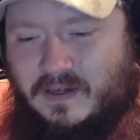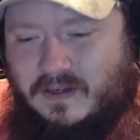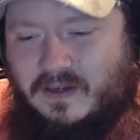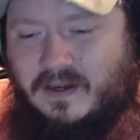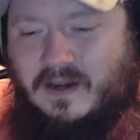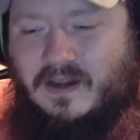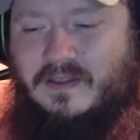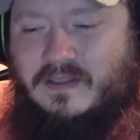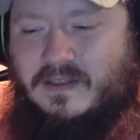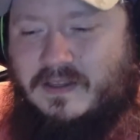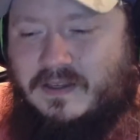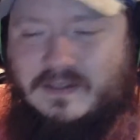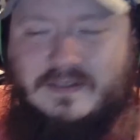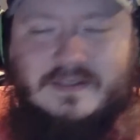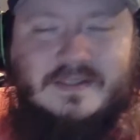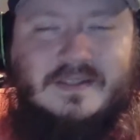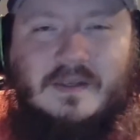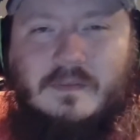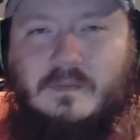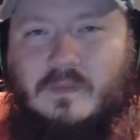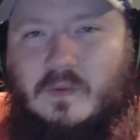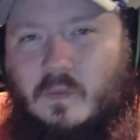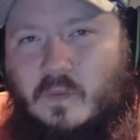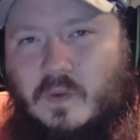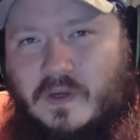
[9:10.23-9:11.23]
and I think it's
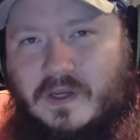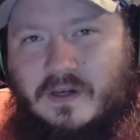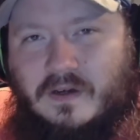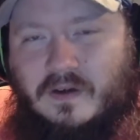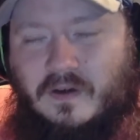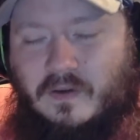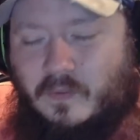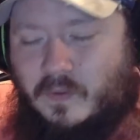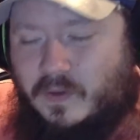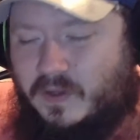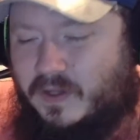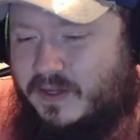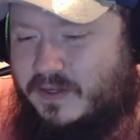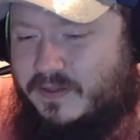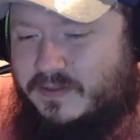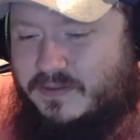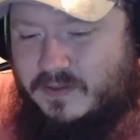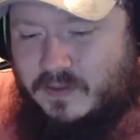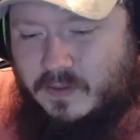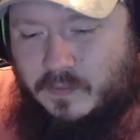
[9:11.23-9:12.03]
something we can all relate to.